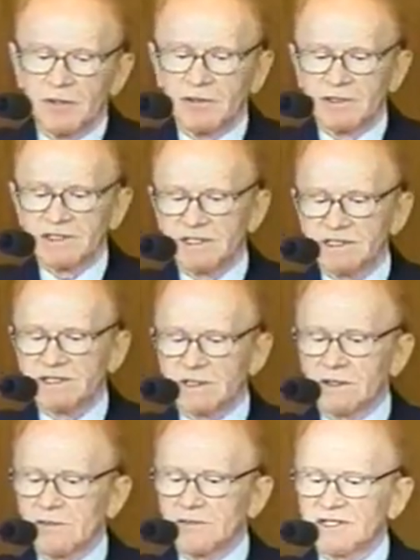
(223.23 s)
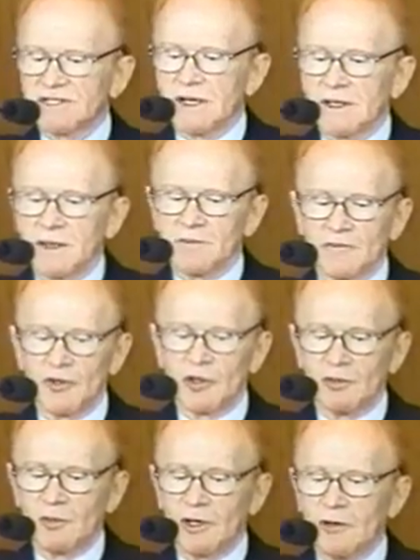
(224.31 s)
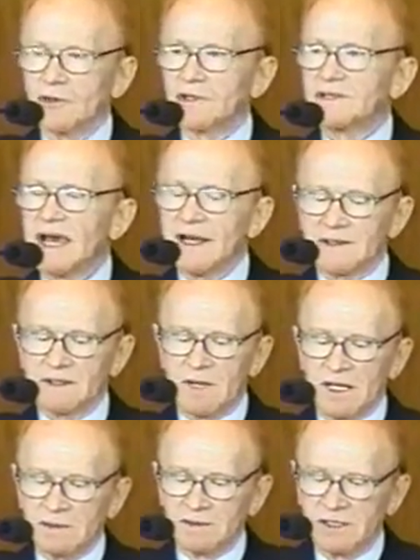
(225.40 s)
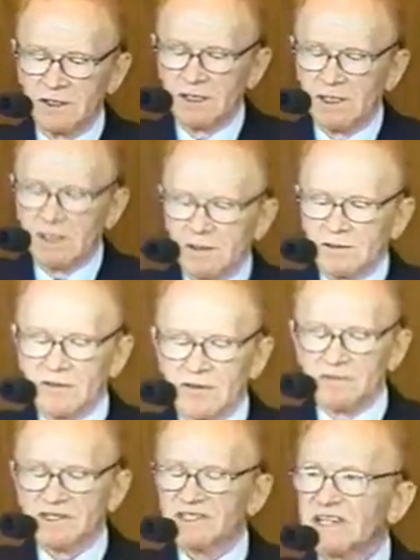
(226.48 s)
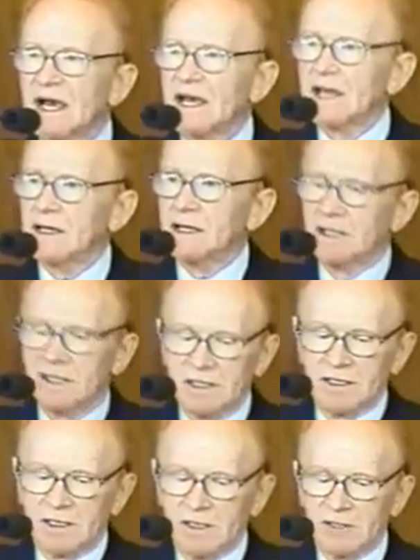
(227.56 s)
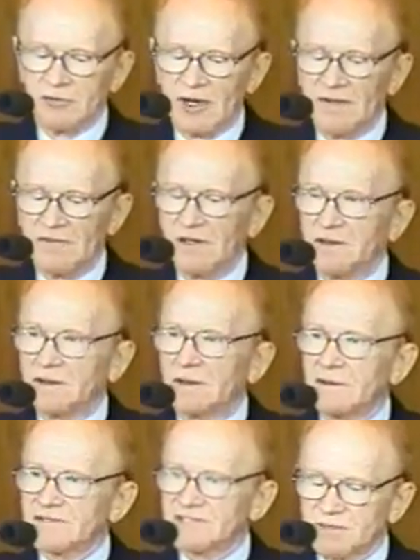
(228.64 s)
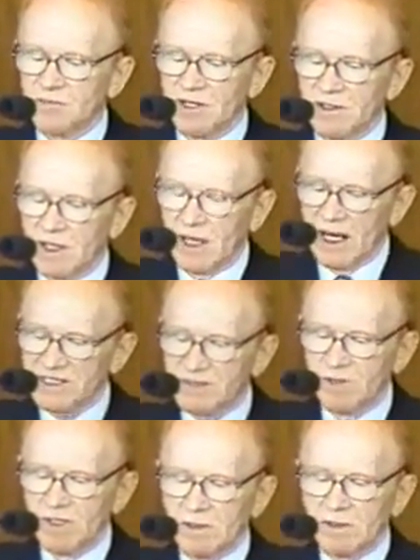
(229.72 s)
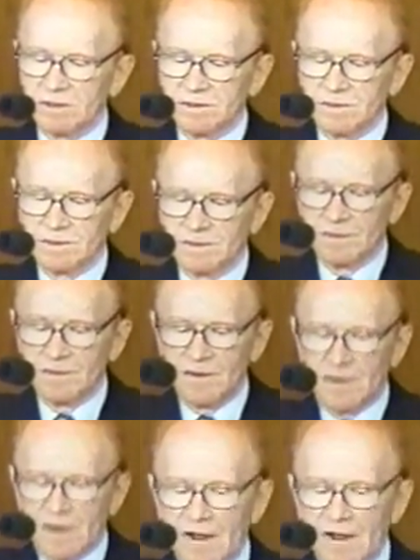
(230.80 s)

Milton's appearances at Low State on Broadway were tantamount to the Messiah arriving to spread the gospel.